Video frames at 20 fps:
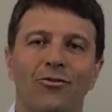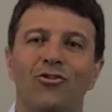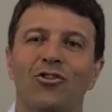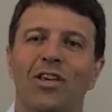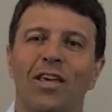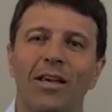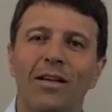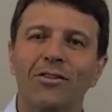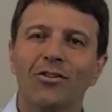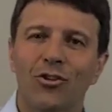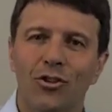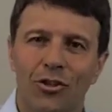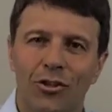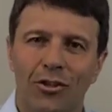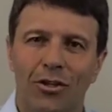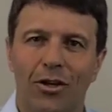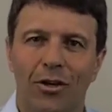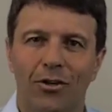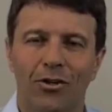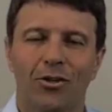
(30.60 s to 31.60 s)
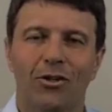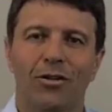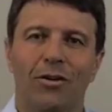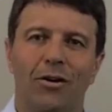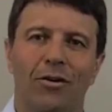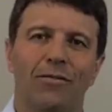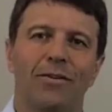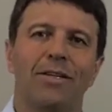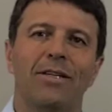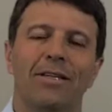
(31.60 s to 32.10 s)
skills discussion
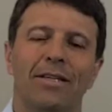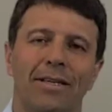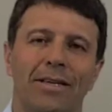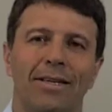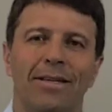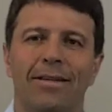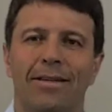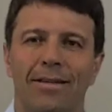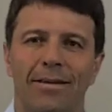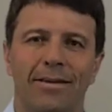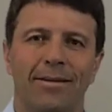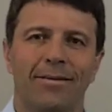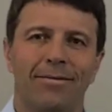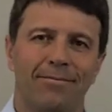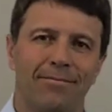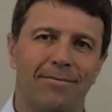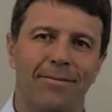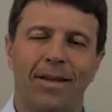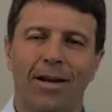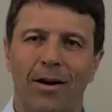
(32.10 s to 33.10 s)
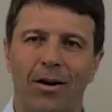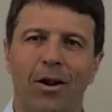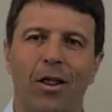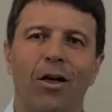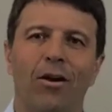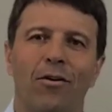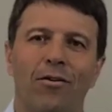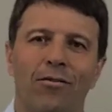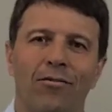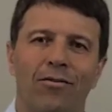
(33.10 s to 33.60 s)
of it, and there are a
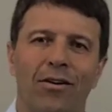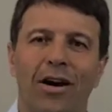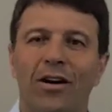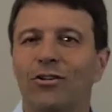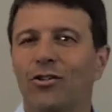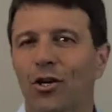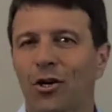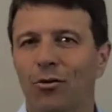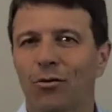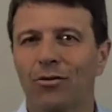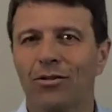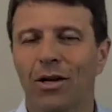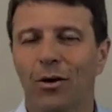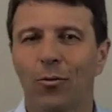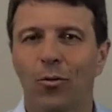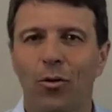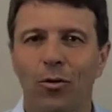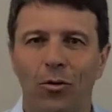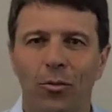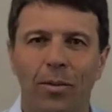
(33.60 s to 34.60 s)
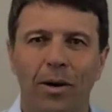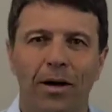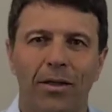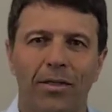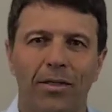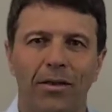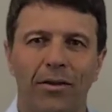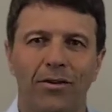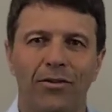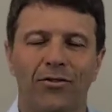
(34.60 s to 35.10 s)
lot of articles I wrote
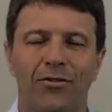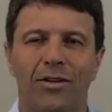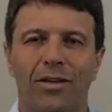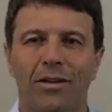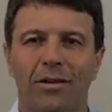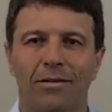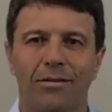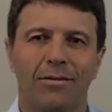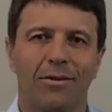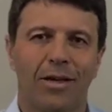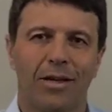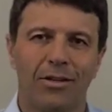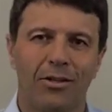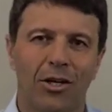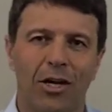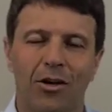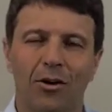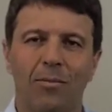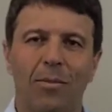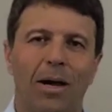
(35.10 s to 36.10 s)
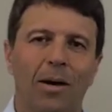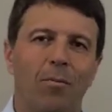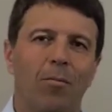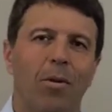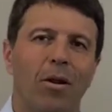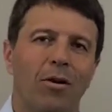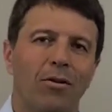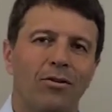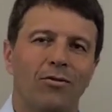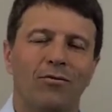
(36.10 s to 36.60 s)
about this, and you can check on my
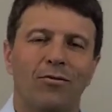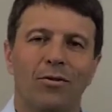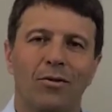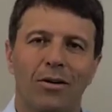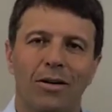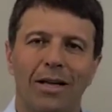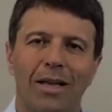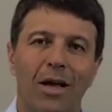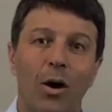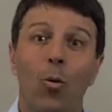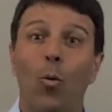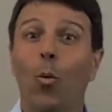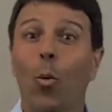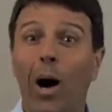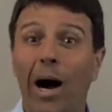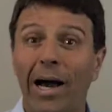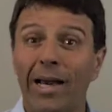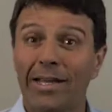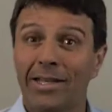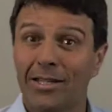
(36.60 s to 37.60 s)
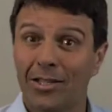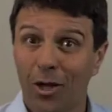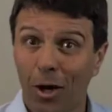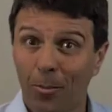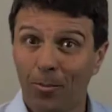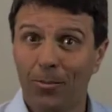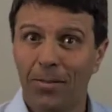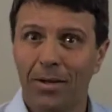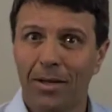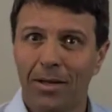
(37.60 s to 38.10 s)
blogs for why
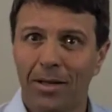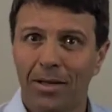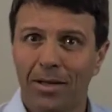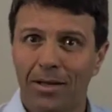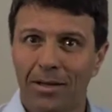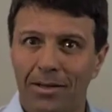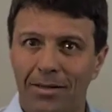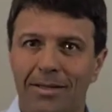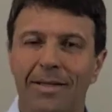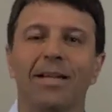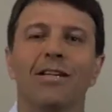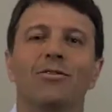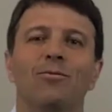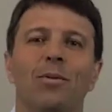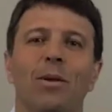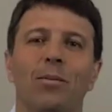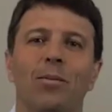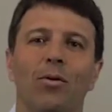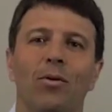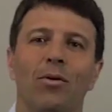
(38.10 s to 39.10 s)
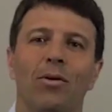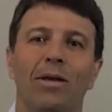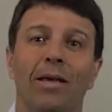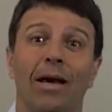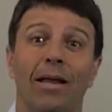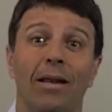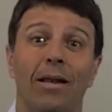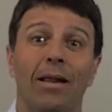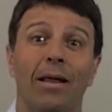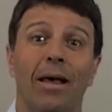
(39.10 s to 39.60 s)
top salespeople
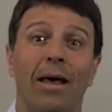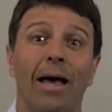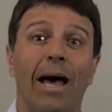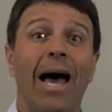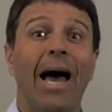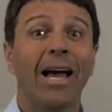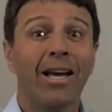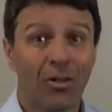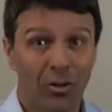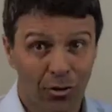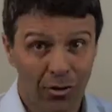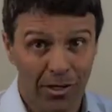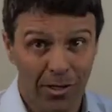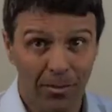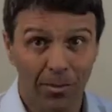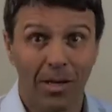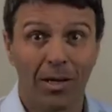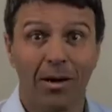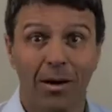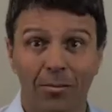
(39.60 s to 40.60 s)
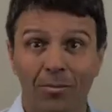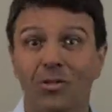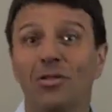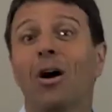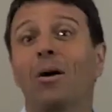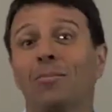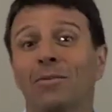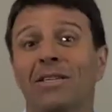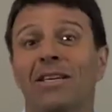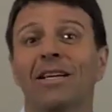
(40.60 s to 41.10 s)
can actually become
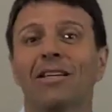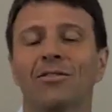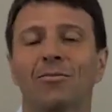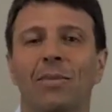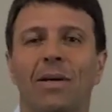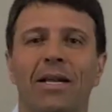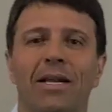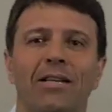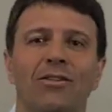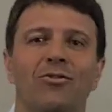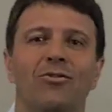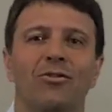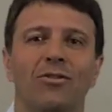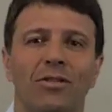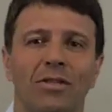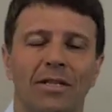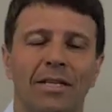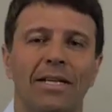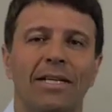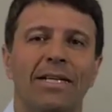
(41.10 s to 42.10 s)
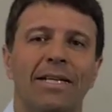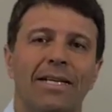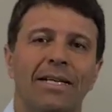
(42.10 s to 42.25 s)
top sales managers.